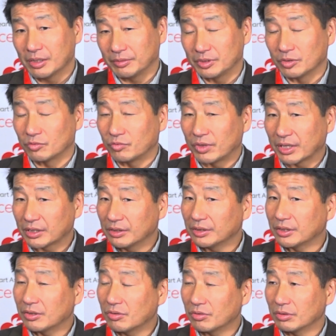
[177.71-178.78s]
directly
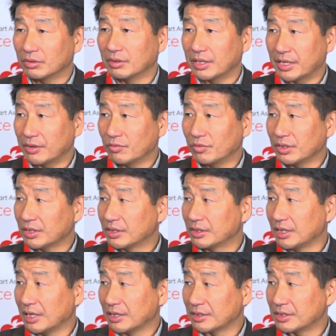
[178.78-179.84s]
correlate with the
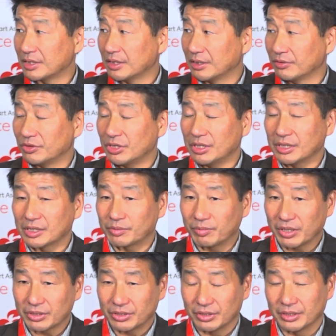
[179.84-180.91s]
onset of gene
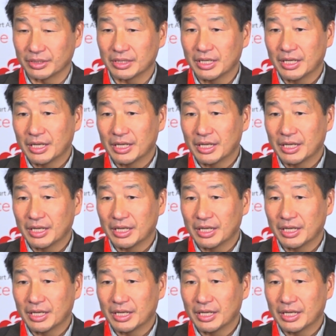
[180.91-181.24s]
expression.